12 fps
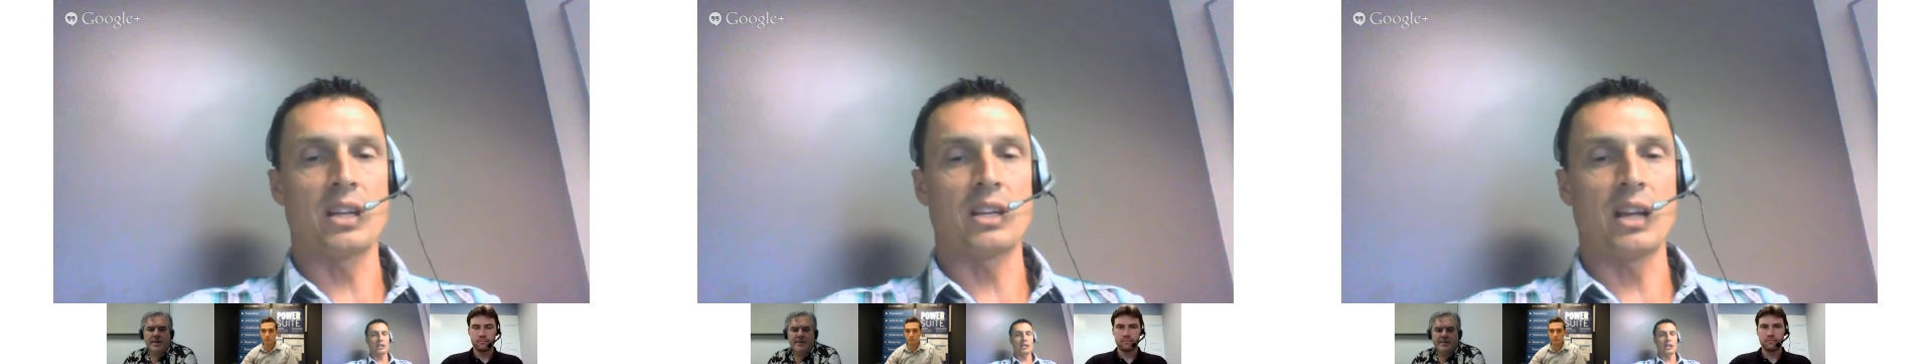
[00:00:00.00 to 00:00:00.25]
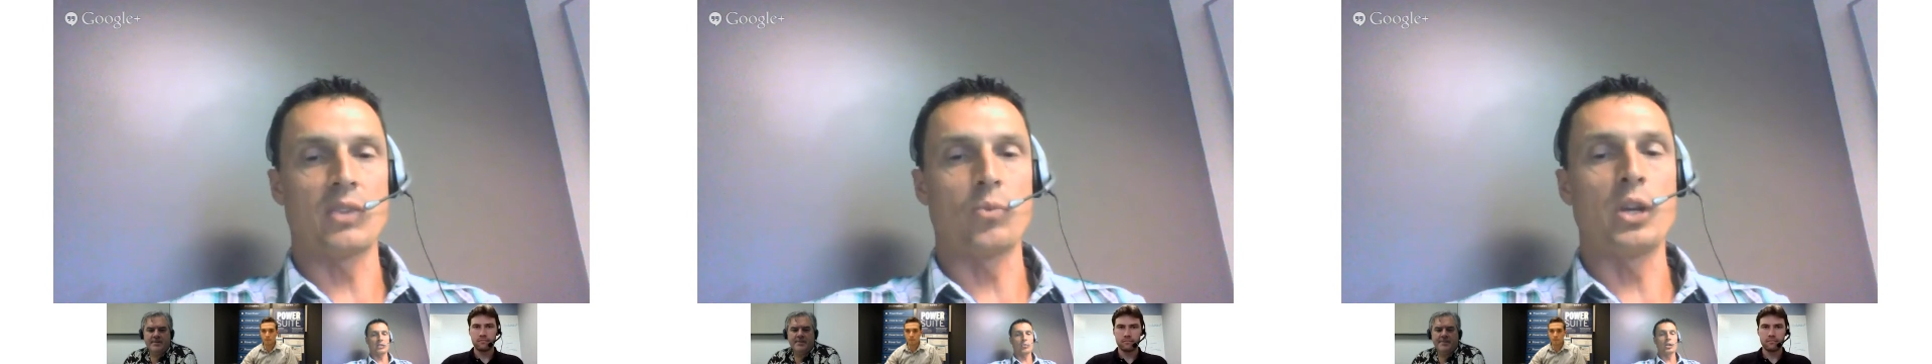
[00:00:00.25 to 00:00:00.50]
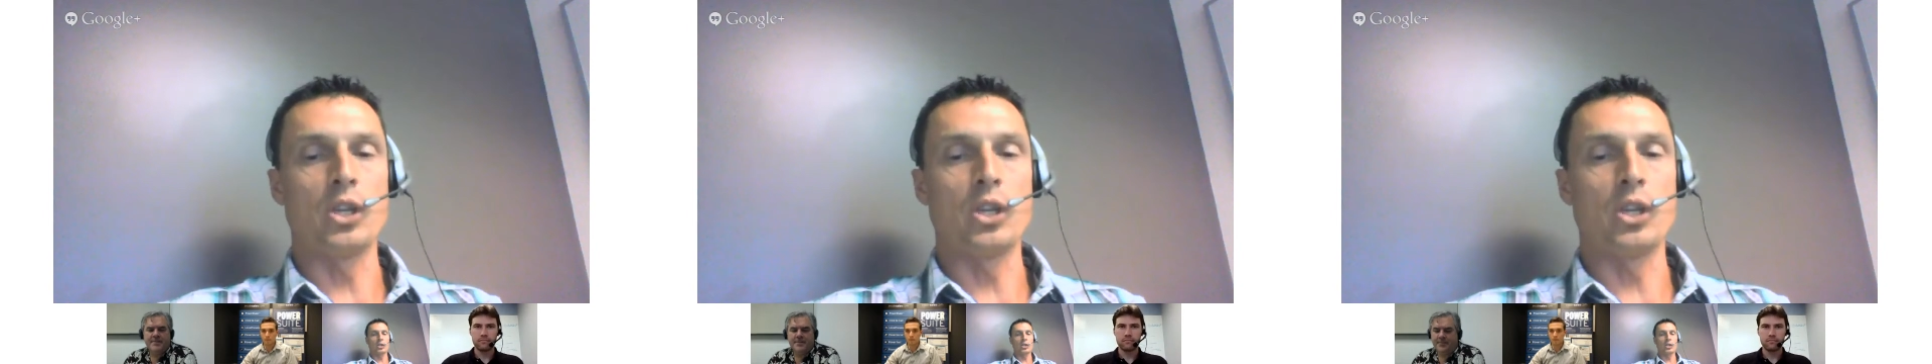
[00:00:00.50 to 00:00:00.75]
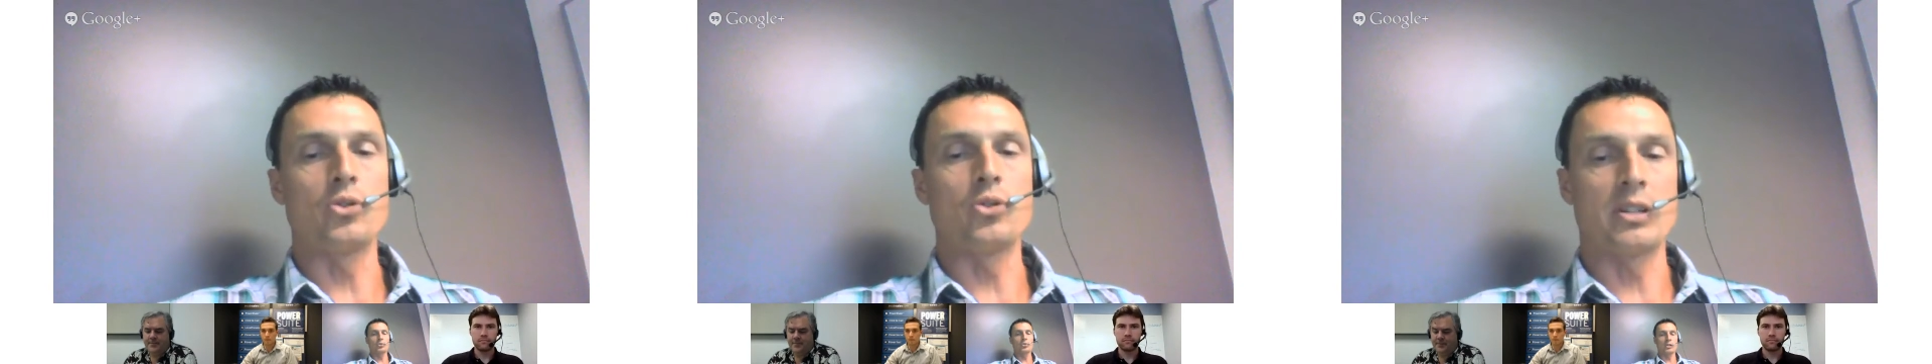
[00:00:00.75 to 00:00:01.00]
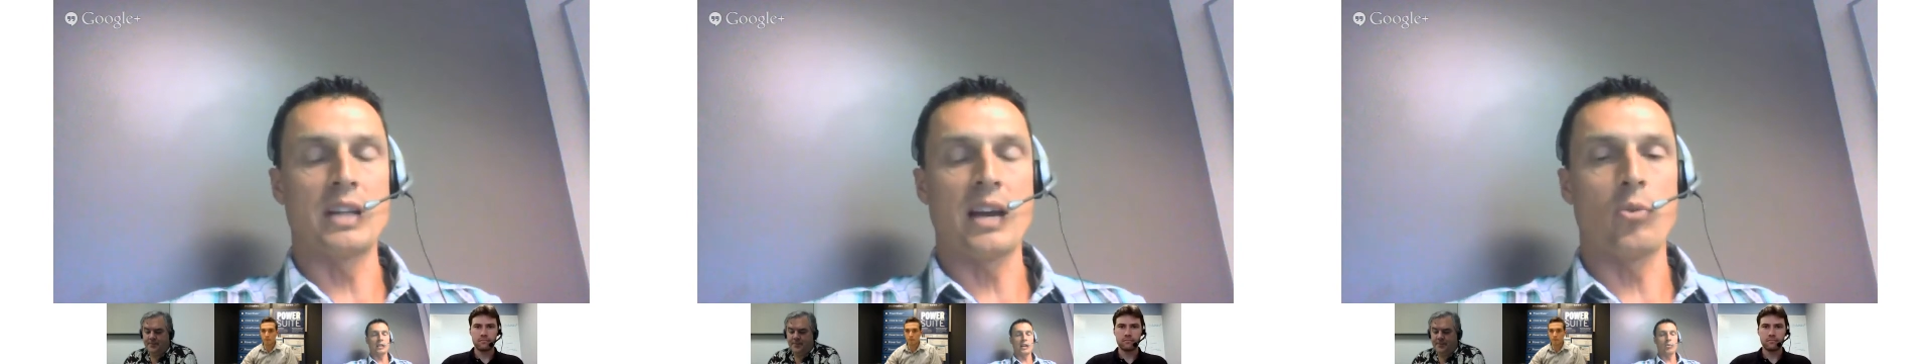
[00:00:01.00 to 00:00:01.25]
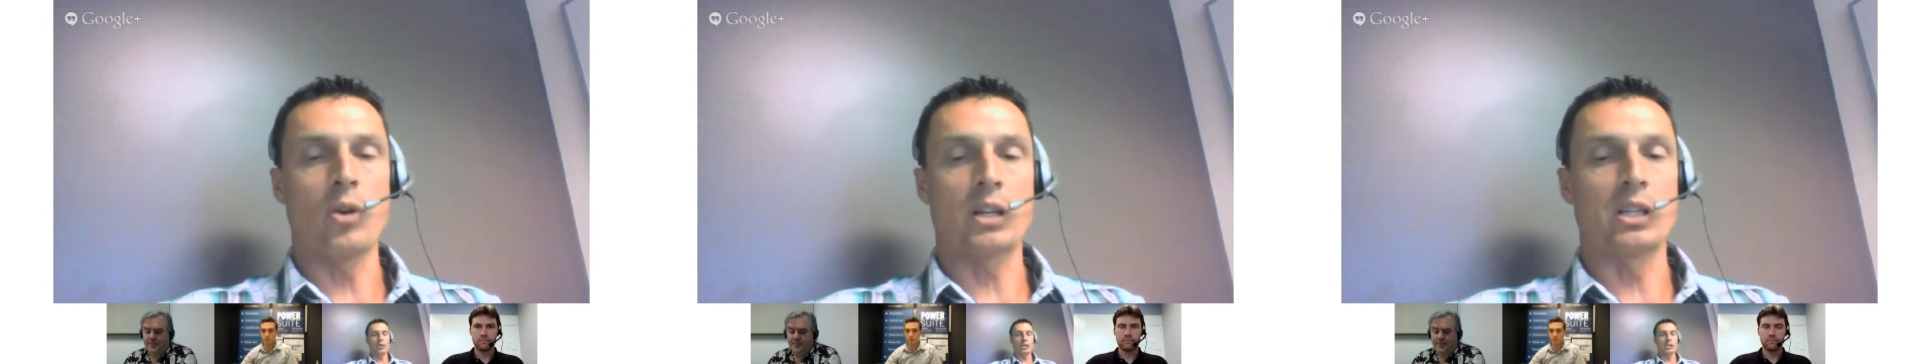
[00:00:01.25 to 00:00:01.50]
and we use our
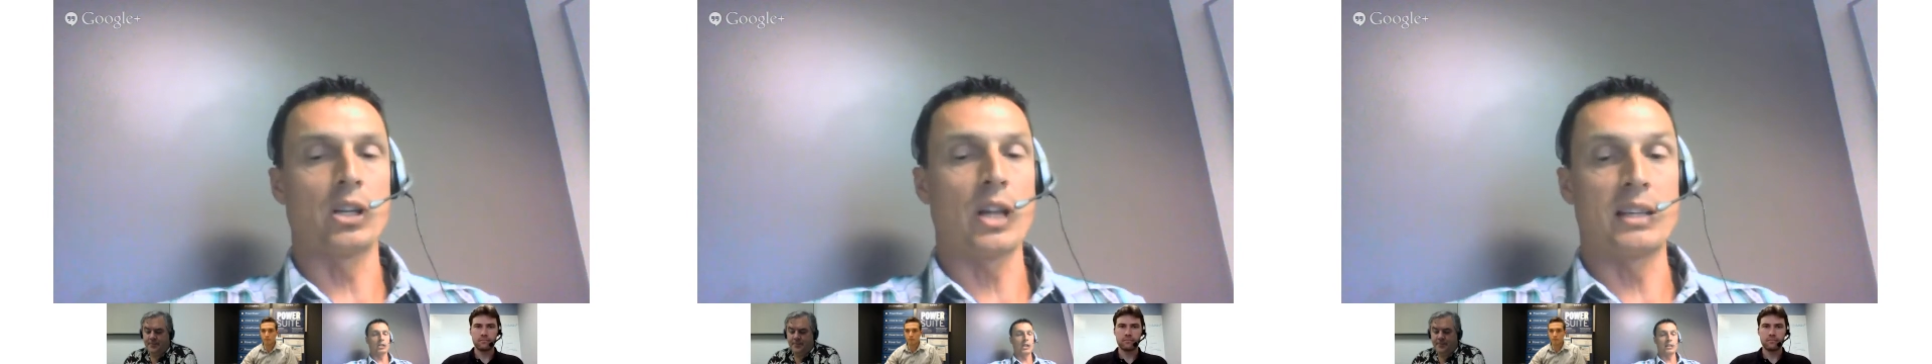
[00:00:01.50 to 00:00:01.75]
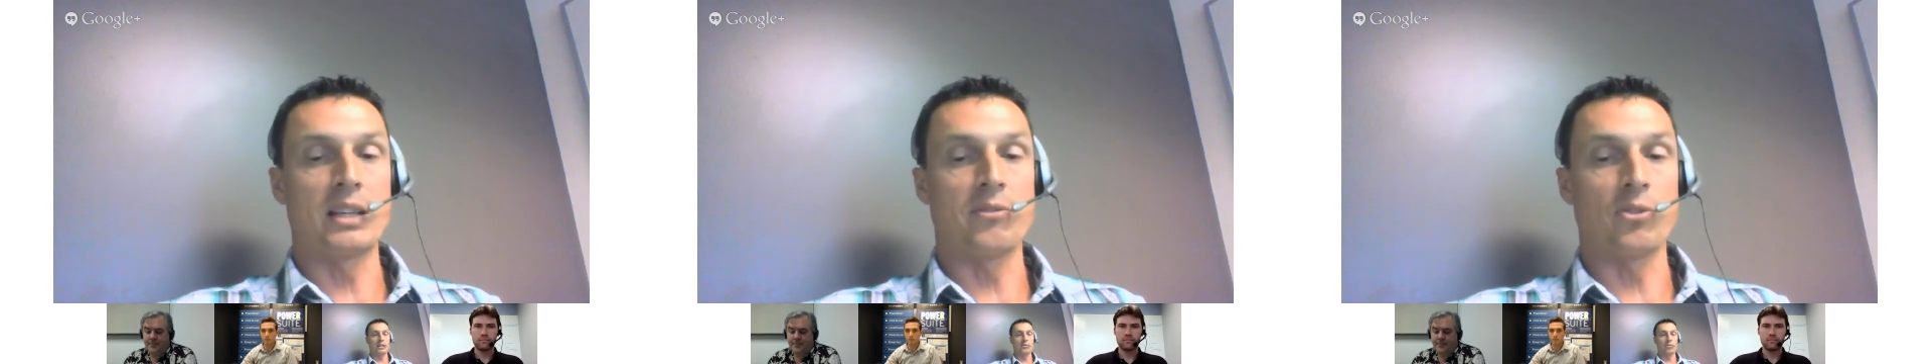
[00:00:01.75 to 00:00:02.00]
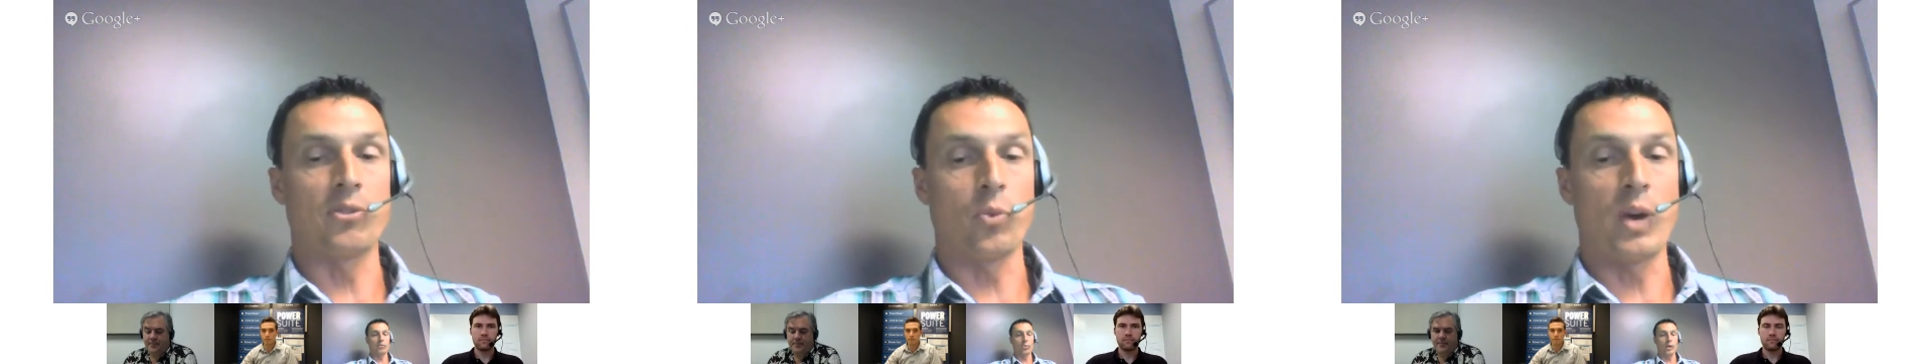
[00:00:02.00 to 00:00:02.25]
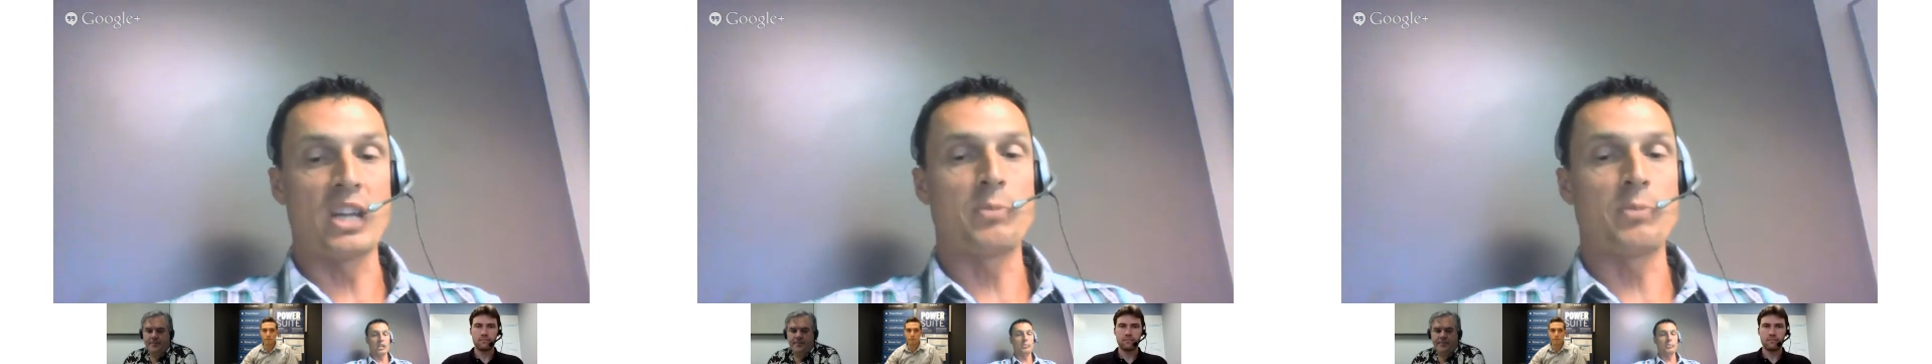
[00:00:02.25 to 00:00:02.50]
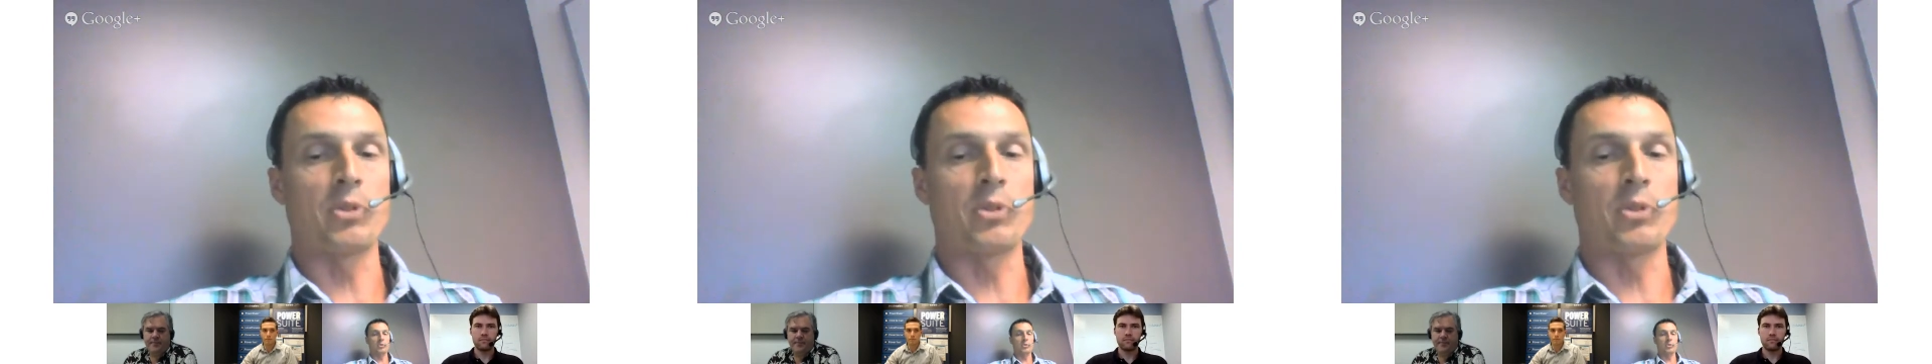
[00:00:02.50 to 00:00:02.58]
network in a lot of different ways.